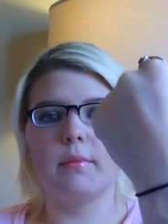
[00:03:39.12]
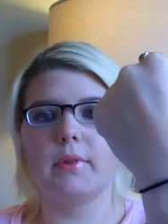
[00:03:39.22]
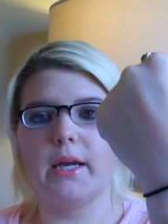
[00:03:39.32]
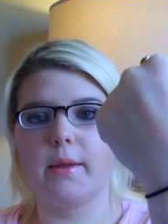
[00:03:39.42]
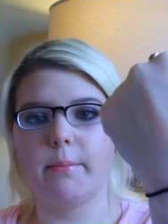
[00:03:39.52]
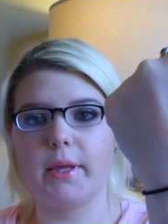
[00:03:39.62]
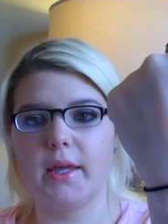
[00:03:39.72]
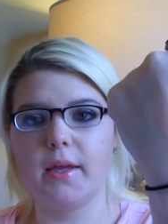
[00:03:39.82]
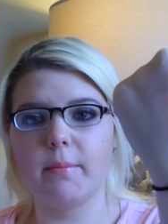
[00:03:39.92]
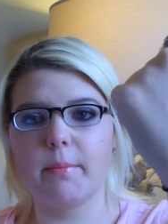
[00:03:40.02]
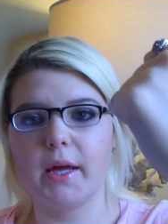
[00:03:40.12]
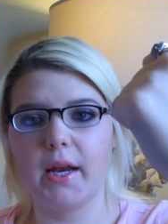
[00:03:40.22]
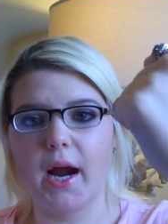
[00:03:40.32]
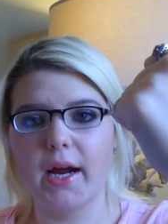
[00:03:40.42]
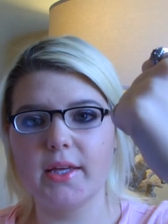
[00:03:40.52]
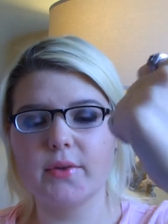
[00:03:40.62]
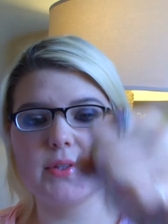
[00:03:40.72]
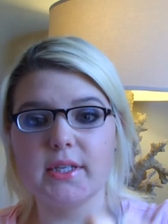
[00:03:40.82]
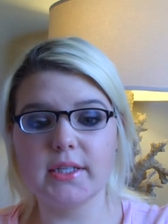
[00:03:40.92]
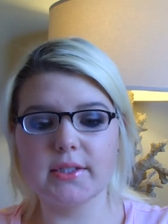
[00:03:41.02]
light pink, but I use
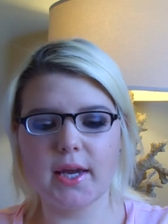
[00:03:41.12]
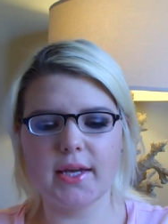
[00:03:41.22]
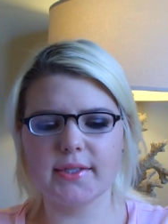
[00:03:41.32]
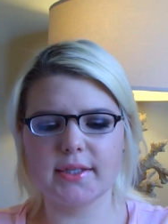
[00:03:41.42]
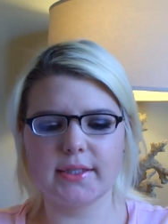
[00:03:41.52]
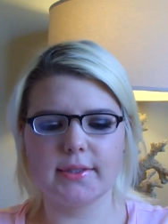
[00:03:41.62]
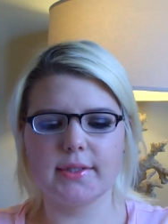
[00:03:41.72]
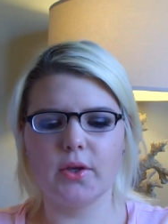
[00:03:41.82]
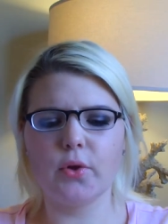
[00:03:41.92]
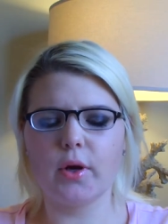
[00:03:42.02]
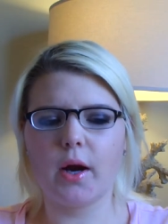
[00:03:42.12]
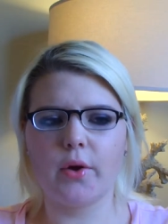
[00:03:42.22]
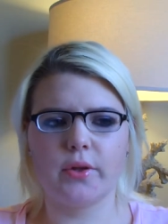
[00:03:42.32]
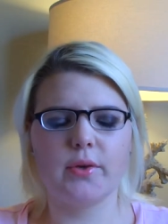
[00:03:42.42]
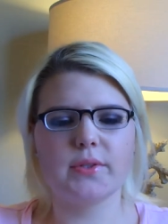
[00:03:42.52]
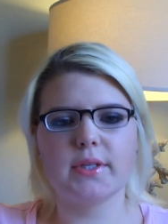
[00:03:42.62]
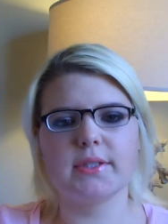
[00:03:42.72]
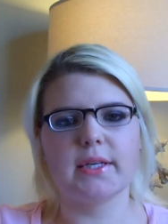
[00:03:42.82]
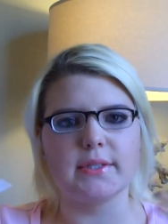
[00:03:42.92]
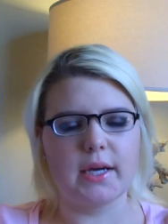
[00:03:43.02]
this as concealer. I'll use
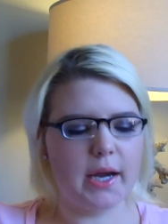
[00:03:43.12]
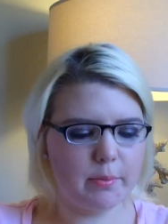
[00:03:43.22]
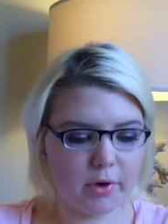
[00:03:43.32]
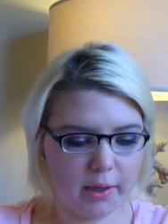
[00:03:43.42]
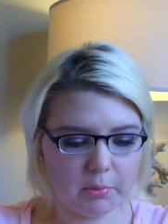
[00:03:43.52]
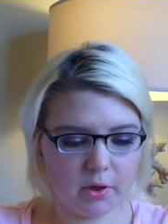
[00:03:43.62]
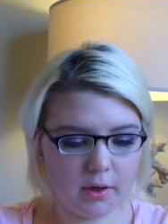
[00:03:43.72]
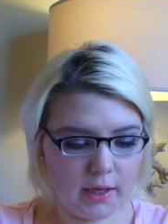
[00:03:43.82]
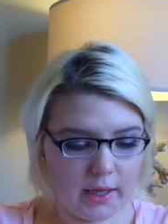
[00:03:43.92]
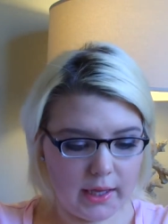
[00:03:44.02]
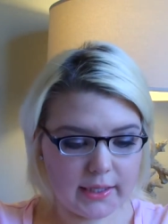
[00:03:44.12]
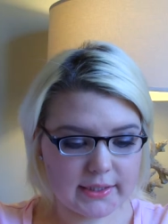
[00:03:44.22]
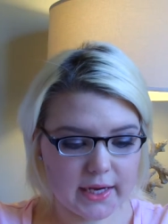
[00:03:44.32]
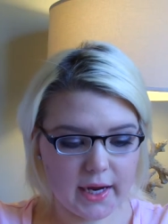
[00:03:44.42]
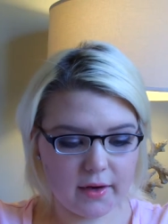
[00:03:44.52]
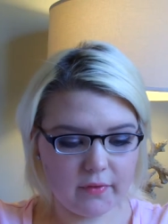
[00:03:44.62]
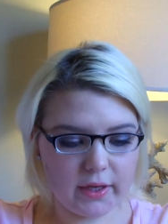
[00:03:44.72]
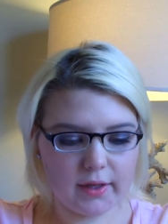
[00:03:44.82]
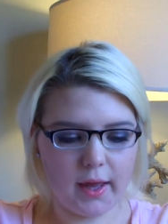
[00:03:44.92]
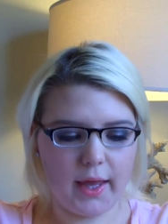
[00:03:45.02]
this as an eye primer. It's kind of
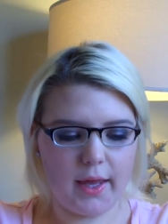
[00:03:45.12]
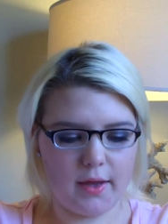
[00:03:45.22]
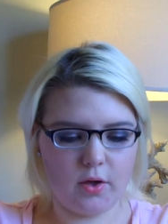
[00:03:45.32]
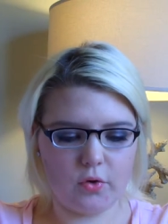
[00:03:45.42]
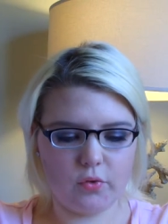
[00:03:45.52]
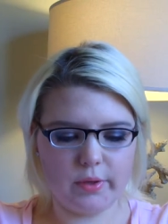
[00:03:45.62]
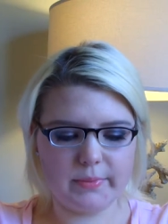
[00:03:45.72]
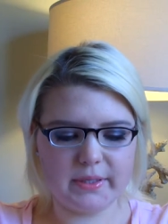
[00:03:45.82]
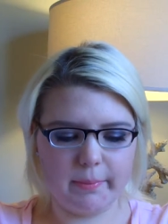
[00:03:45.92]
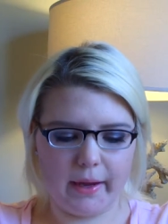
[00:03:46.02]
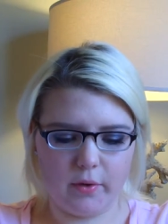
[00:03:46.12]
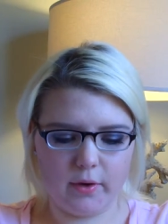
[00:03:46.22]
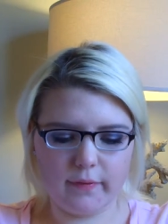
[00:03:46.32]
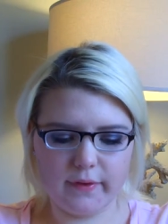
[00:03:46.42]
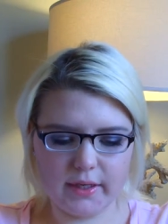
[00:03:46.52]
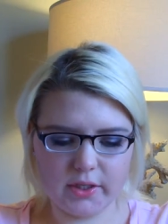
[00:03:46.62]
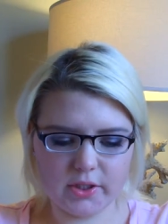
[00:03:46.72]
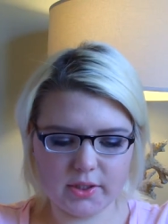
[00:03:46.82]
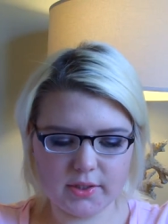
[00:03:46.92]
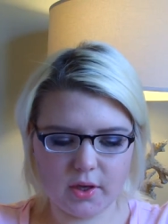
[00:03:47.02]
like a cream to powder
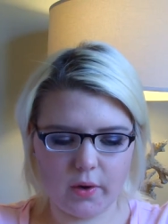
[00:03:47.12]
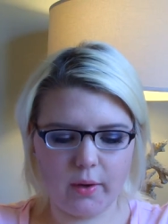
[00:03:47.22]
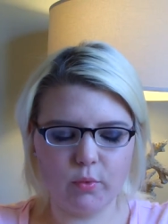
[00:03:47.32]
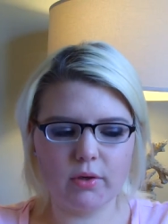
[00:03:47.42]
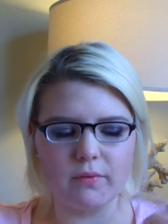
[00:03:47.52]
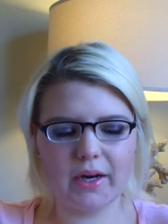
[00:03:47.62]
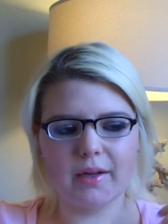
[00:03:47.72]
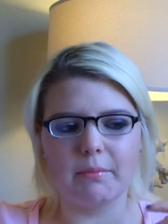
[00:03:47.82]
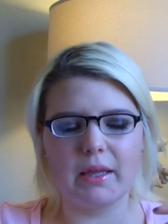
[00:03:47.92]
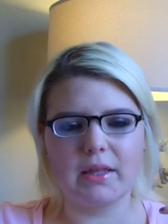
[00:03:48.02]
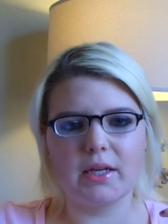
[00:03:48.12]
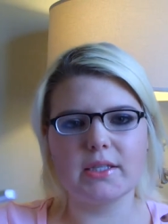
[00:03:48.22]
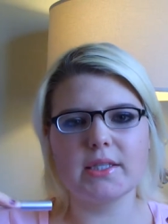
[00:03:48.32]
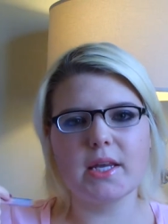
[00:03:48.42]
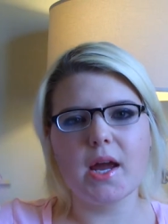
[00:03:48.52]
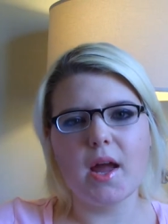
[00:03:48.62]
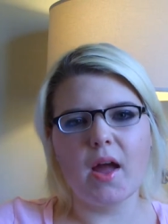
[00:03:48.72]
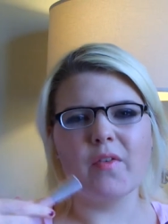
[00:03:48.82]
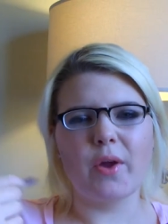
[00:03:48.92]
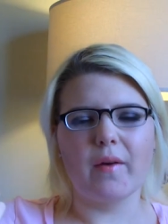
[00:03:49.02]
finish, so I wouldn't recommend this
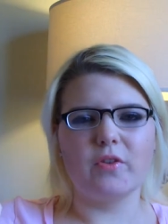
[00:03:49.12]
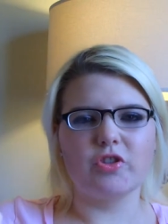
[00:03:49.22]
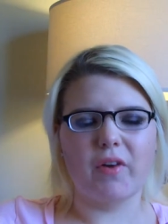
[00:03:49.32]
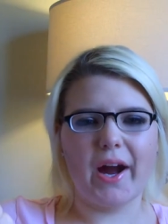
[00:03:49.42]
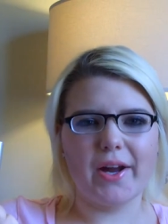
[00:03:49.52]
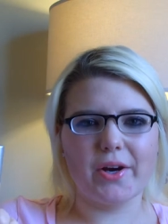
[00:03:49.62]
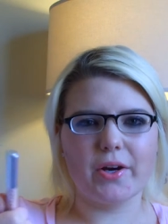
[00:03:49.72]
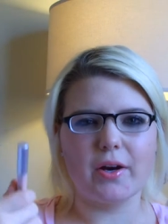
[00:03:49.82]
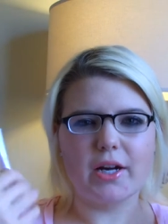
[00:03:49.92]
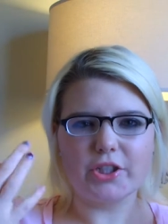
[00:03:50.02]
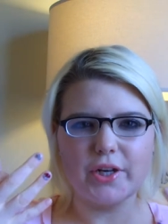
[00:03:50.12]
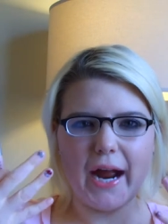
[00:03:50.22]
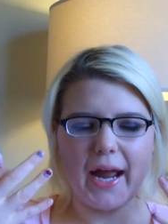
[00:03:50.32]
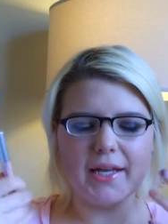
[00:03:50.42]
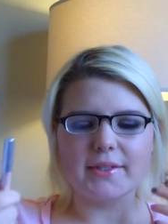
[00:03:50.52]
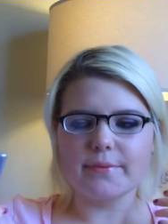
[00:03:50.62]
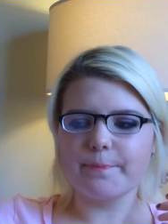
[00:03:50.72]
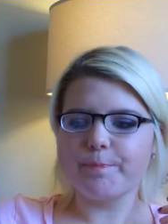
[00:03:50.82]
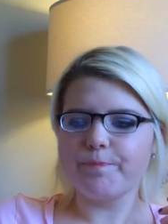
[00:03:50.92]
if you have drier under eyes,